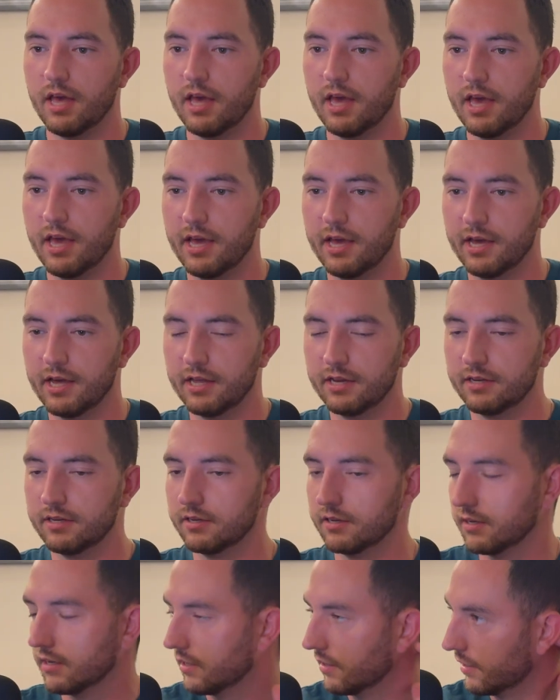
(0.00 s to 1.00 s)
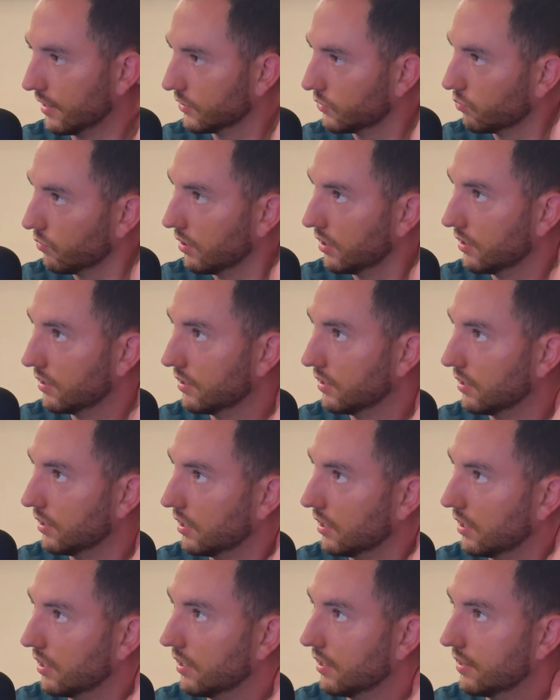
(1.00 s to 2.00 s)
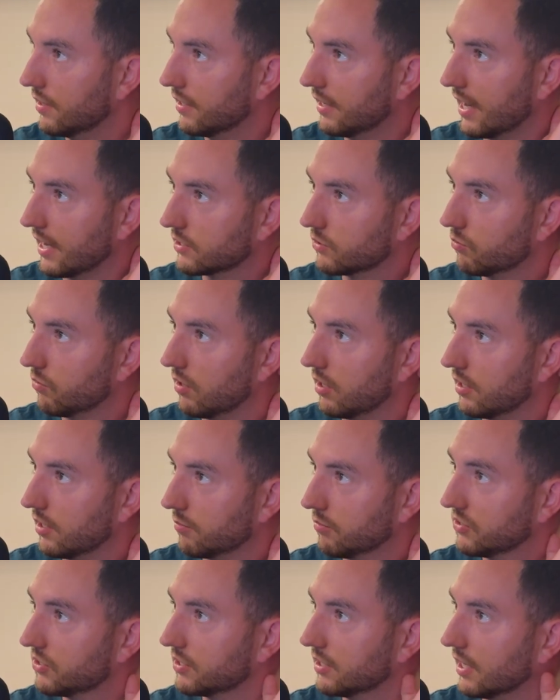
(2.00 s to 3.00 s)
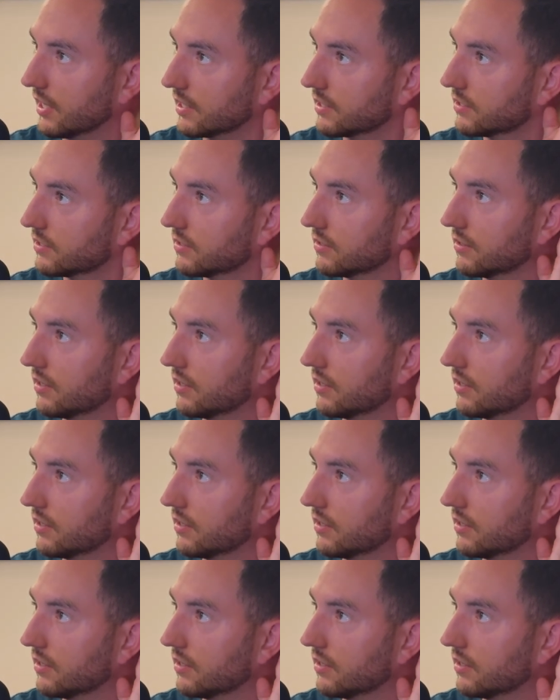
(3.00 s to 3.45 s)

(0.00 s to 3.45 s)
And the next one, number 6,